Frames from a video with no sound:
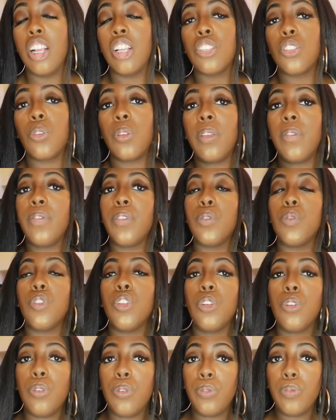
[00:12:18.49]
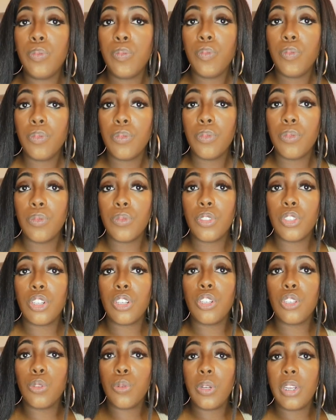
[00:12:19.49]
So if you knew to
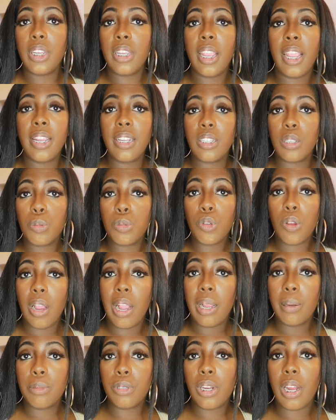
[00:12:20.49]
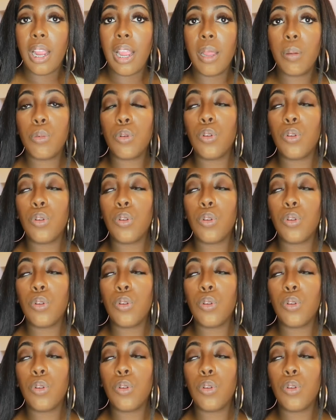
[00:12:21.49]
the 20k subscribe tribe